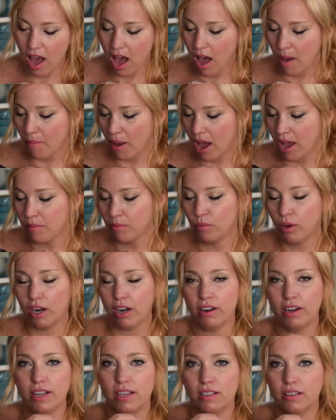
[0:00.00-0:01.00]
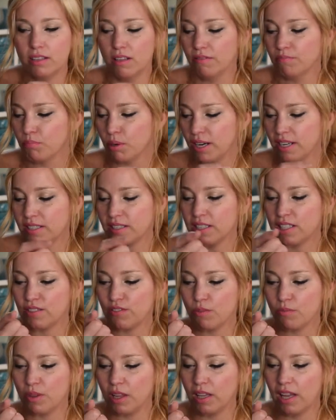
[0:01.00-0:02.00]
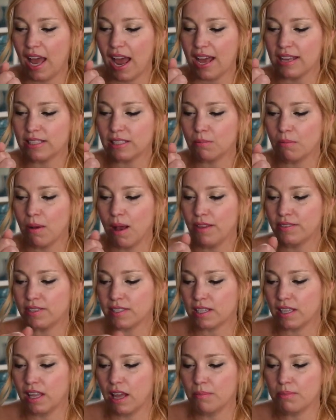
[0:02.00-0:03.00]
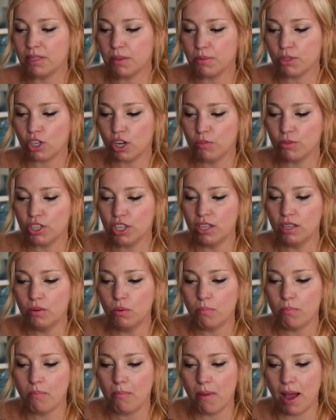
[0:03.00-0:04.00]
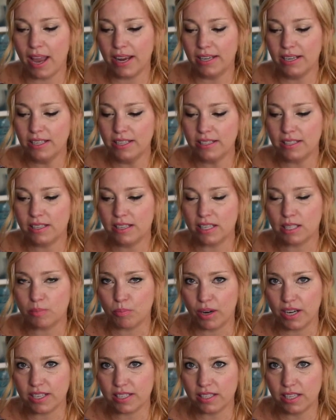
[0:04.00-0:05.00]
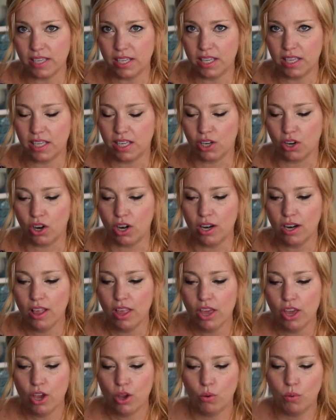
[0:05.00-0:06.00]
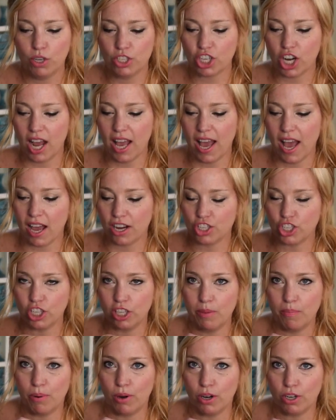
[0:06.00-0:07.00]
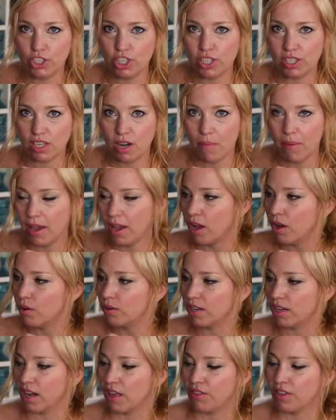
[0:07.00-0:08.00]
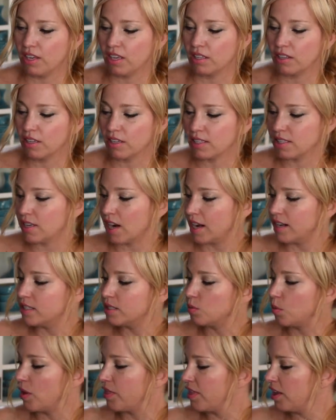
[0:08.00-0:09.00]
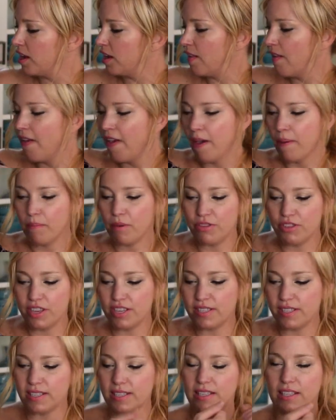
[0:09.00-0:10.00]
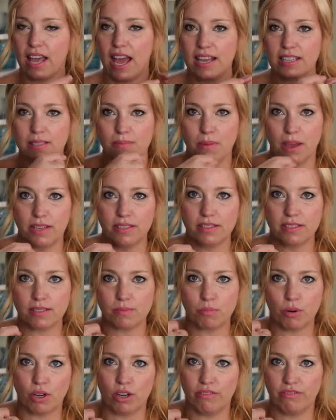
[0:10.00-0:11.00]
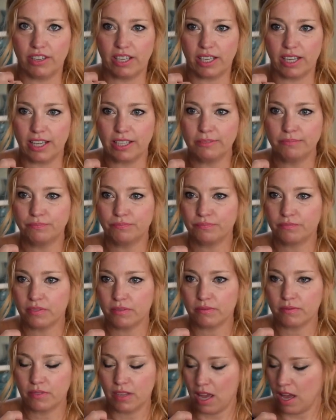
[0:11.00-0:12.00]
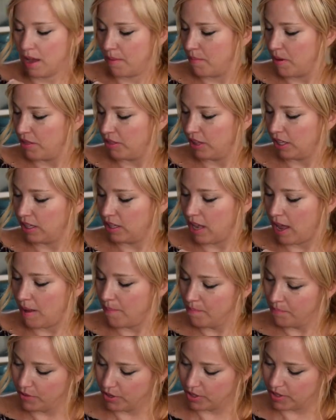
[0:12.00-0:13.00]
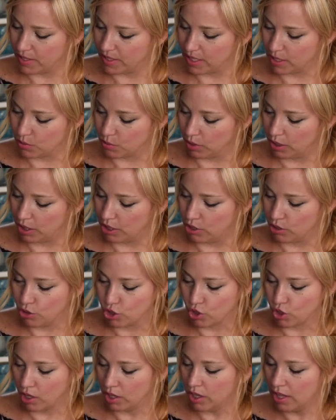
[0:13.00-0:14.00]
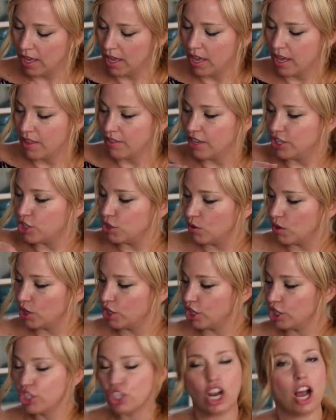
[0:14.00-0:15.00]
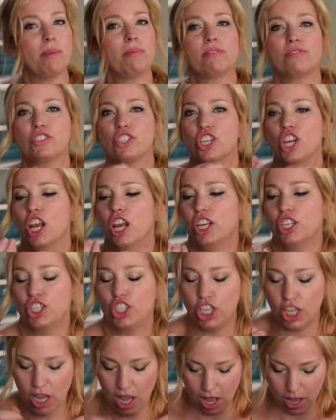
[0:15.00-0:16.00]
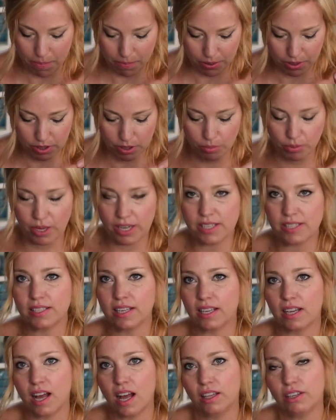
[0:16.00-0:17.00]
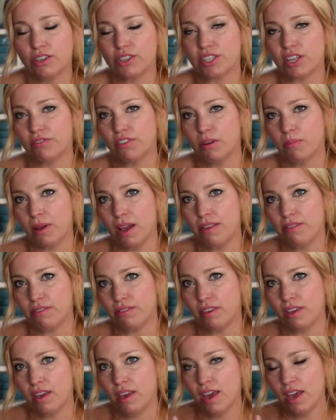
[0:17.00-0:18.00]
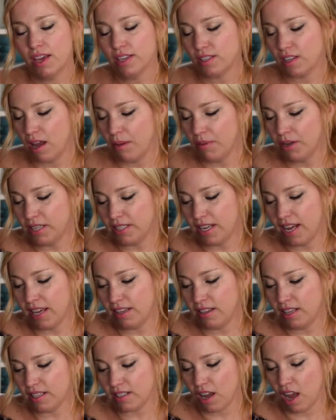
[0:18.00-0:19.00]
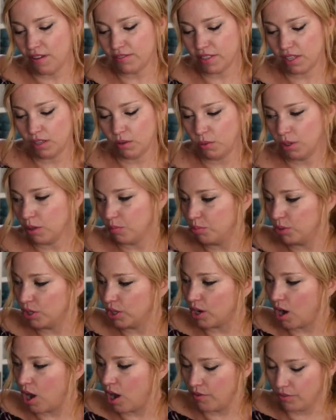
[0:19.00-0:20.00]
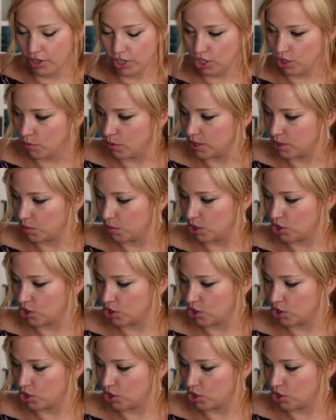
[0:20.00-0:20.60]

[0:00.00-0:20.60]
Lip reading: I'm wearing the bracelets from the last month's club subscription, minus this bracelet here, which I actually purchased on my own, and I think it looks nice with it. But this is last month's Pura Vida monthly club. You can see it's really neutral. They do a good job of changing up the bracelet colors every month. So I'm gonna take these off so that we can put on the new ones